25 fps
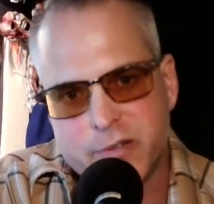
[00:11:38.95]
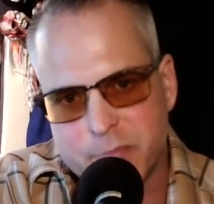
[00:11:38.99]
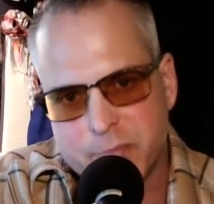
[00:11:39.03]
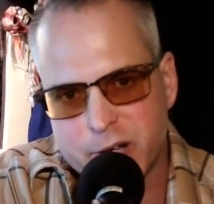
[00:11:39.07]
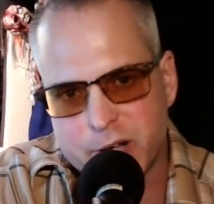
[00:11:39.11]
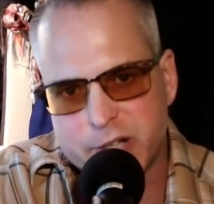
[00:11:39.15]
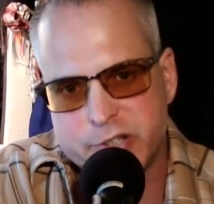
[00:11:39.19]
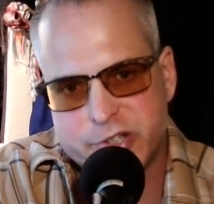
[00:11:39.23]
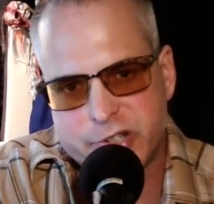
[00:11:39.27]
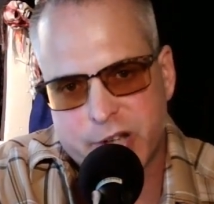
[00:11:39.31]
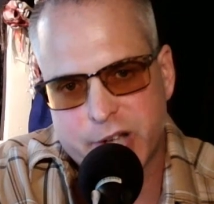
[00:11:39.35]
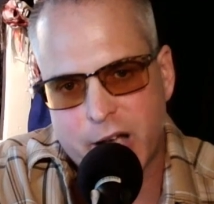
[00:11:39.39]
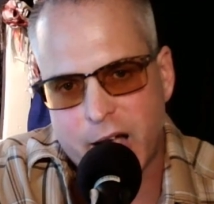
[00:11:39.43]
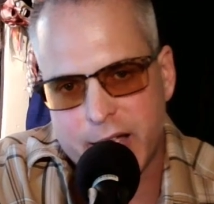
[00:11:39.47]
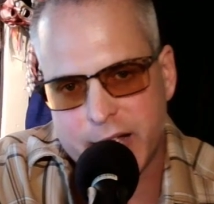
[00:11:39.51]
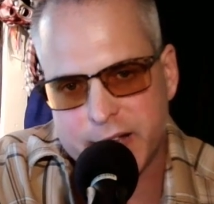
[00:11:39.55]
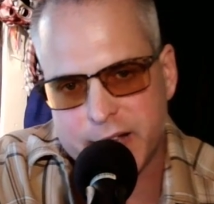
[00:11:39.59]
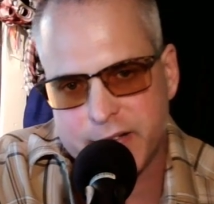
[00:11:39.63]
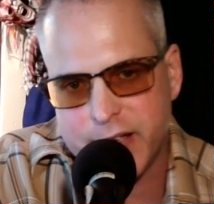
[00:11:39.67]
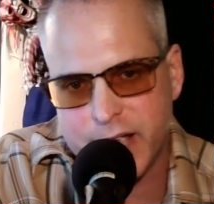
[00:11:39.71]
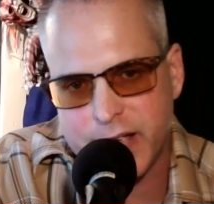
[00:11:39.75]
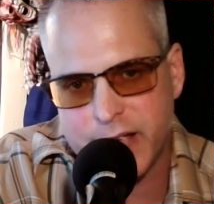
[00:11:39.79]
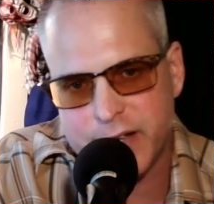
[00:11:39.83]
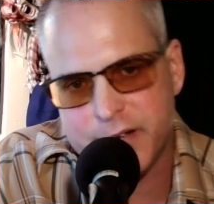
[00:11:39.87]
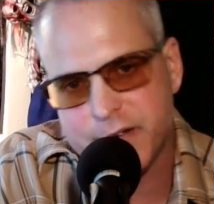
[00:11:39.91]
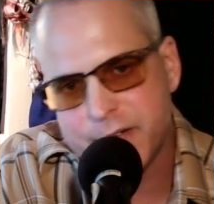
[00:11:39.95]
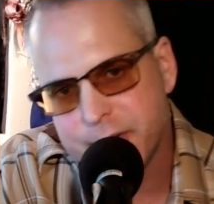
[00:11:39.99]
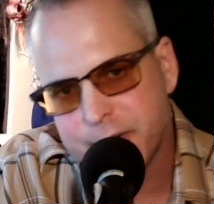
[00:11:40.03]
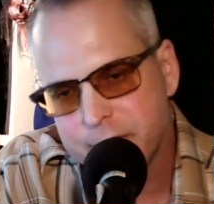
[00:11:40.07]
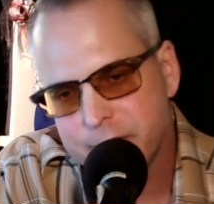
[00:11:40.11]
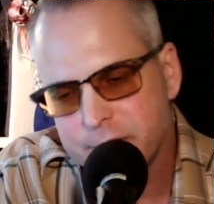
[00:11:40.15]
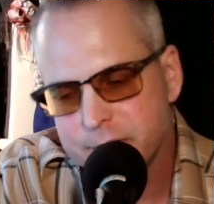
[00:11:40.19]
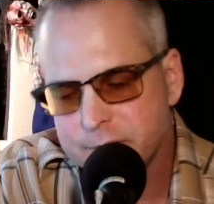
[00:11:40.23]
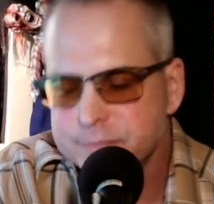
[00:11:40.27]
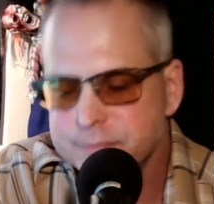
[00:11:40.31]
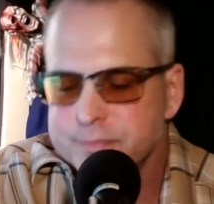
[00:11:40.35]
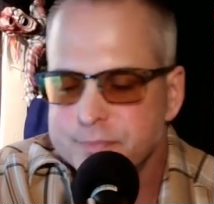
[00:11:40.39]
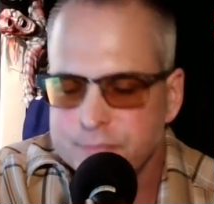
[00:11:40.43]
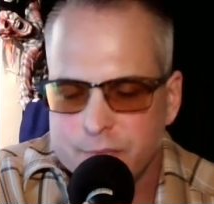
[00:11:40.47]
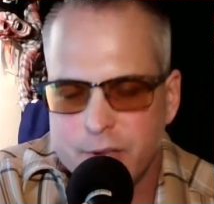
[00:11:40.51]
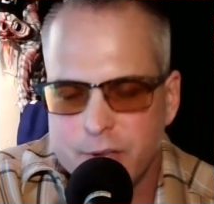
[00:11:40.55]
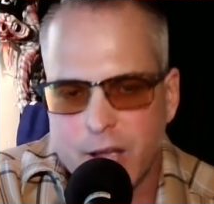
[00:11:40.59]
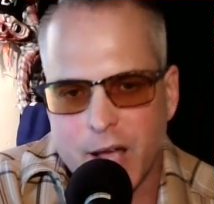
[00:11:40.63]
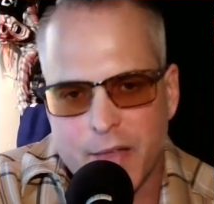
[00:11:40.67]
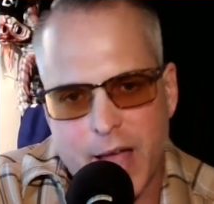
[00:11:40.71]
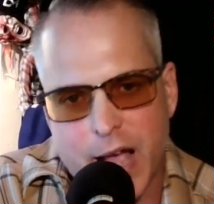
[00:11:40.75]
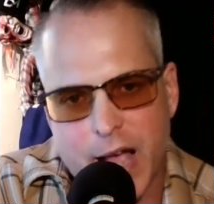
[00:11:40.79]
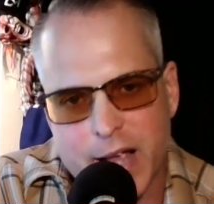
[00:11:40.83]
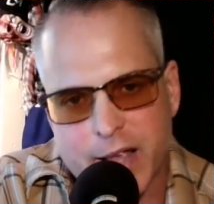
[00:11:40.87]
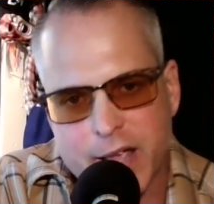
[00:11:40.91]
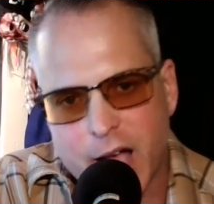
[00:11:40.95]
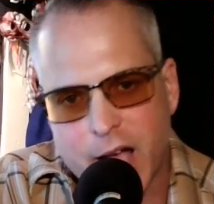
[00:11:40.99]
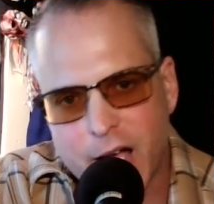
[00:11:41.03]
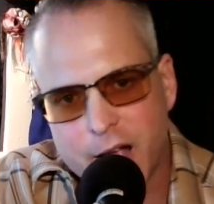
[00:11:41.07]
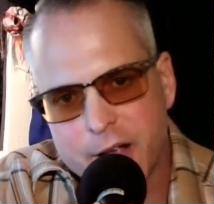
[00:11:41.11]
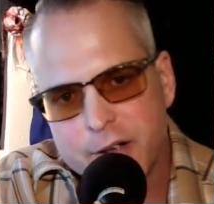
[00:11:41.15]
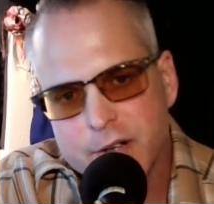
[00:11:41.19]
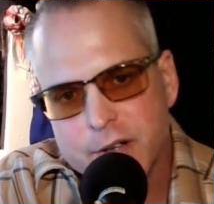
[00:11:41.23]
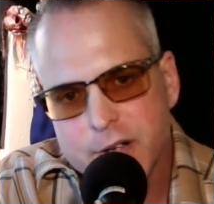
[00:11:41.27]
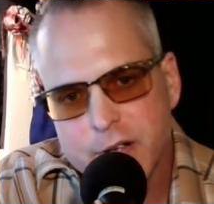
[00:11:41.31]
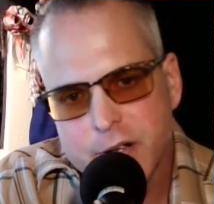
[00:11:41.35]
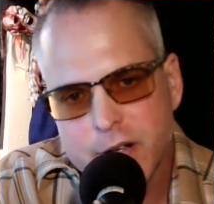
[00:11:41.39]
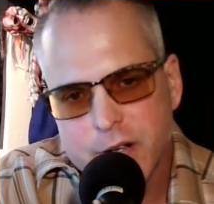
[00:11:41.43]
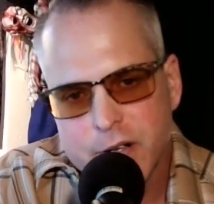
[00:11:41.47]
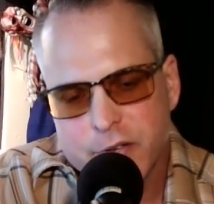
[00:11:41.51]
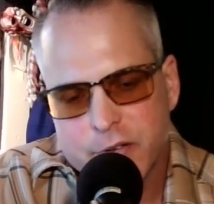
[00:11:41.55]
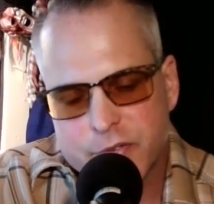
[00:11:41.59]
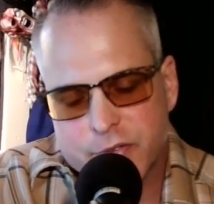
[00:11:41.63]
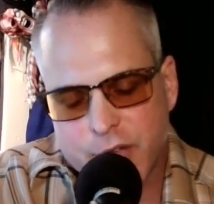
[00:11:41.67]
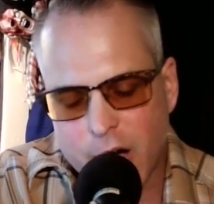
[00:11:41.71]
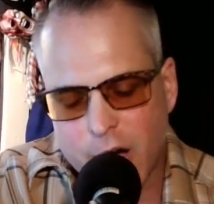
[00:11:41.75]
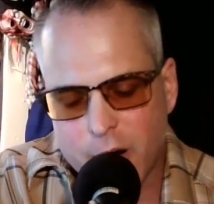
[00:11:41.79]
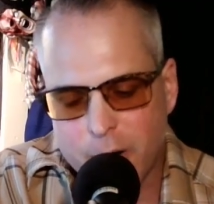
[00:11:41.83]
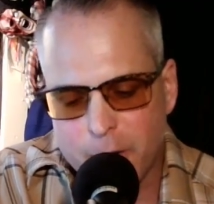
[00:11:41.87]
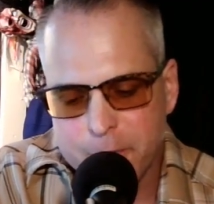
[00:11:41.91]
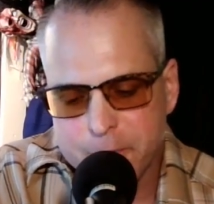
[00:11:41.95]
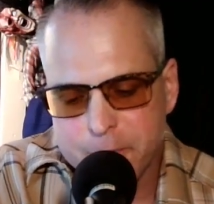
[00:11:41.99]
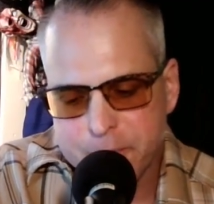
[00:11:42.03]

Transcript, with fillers: but Shia did. Yeah, that guy. So